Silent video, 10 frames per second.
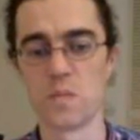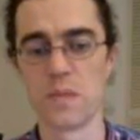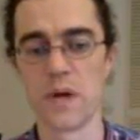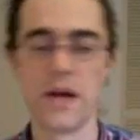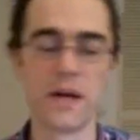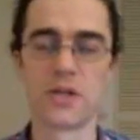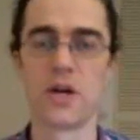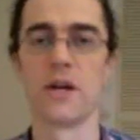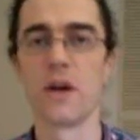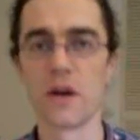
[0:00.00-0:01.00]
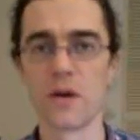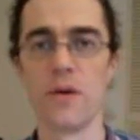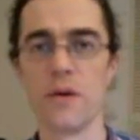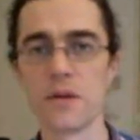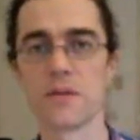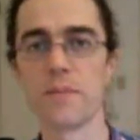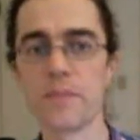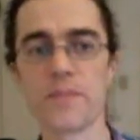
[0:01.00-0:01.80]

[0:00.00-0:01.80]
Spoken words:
not try to cut corners.